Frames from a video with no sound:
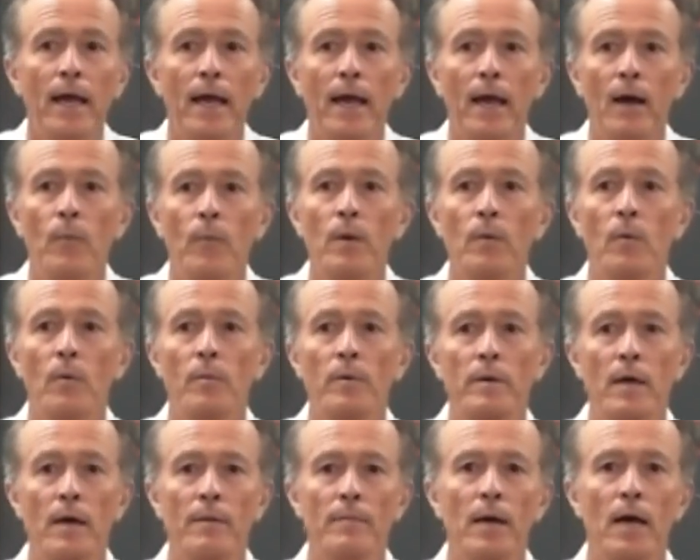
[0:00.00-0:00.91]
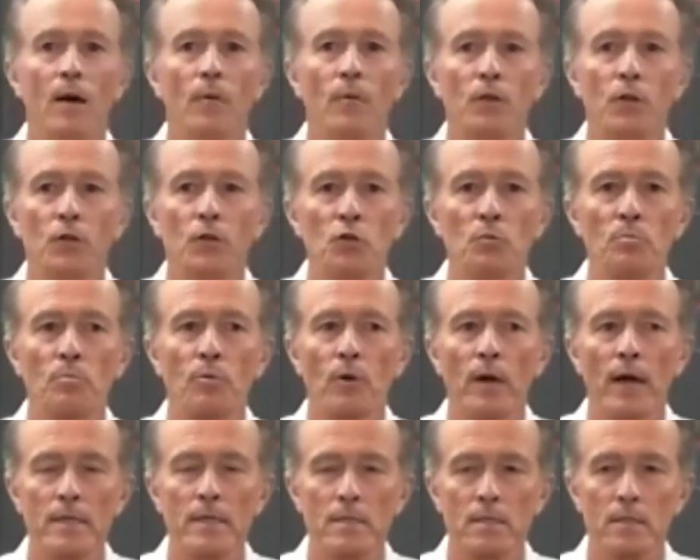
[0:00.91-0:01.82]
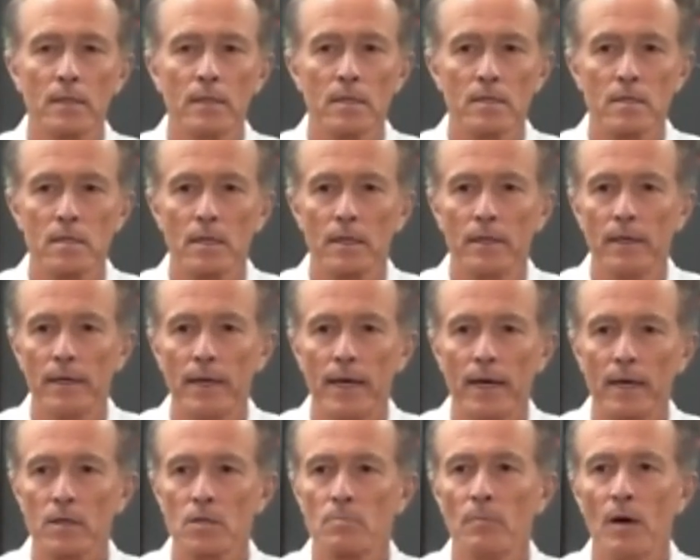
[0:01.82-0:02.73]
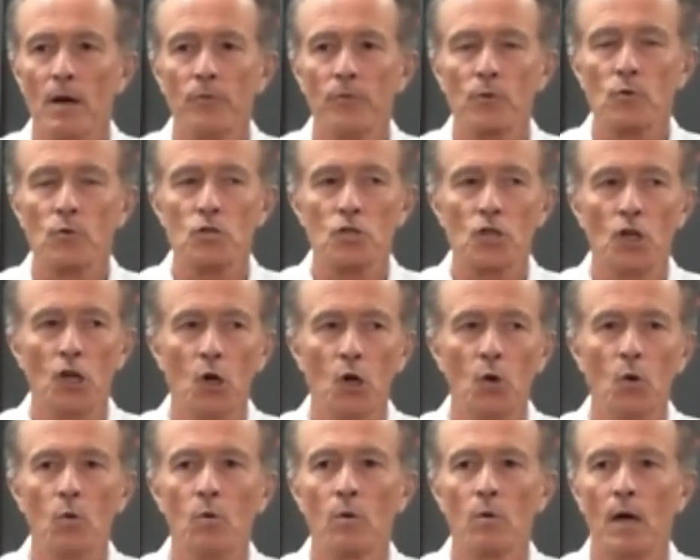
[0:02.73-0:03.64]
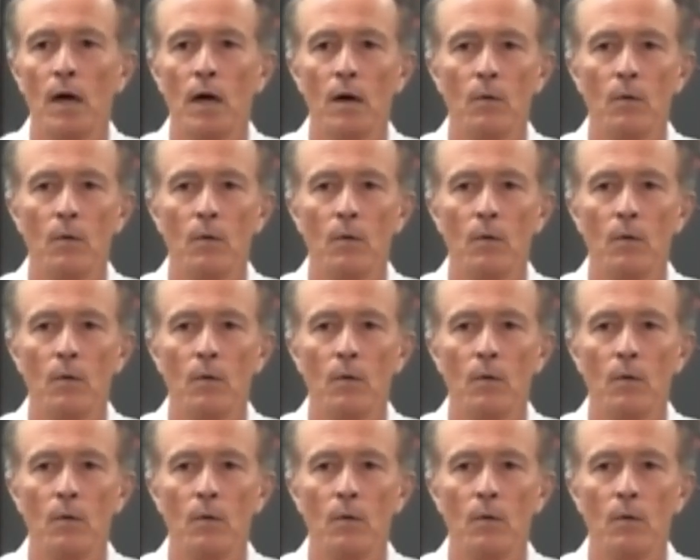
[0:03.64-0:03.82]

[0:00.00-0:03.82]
And we will be coming out with a new price list in the next month or so